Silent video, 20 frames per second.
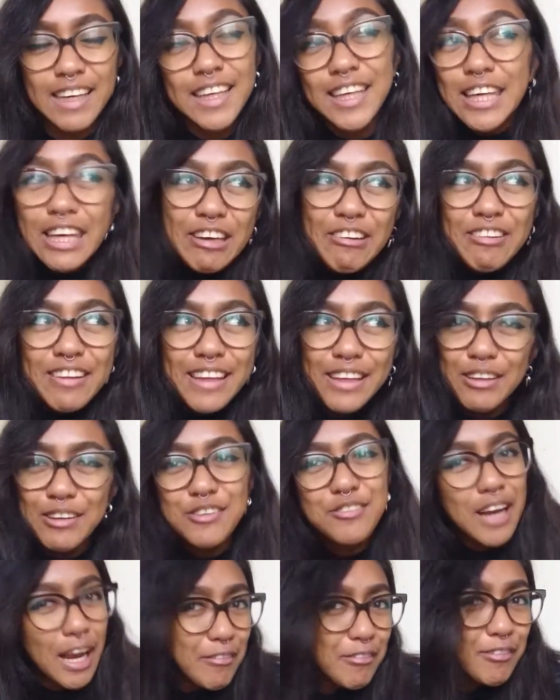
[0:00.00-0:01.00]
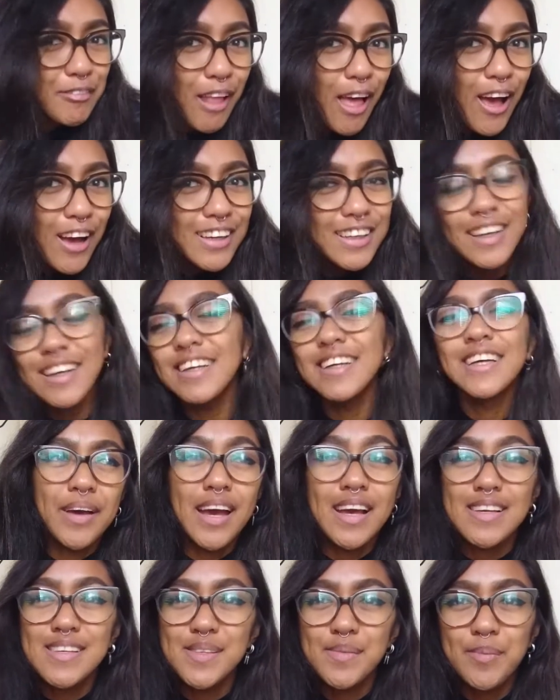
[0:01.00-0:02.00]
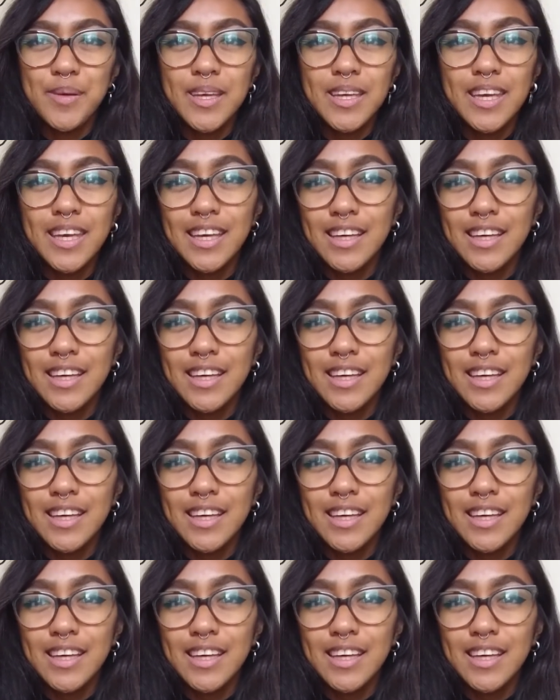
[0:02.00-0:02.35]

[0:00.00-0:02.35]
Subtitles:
Cute little travel vlog. I speak